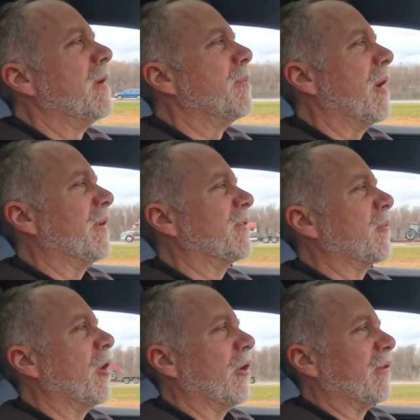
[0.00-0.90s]
behind
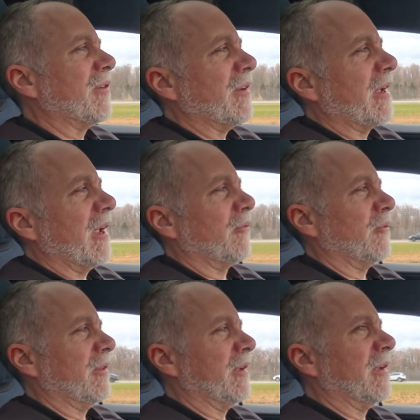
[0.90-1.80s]
some cars and you can't
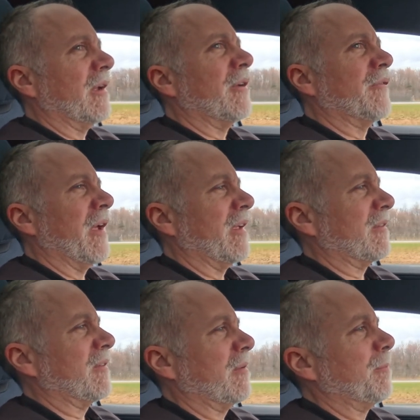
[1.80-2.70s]
really
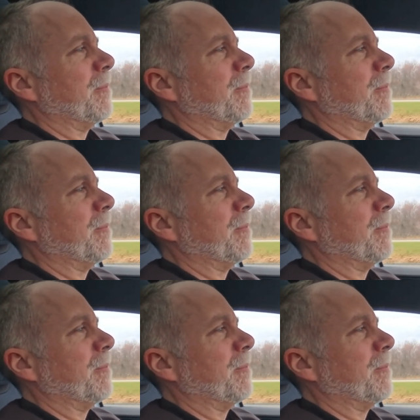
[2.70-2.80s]
advance.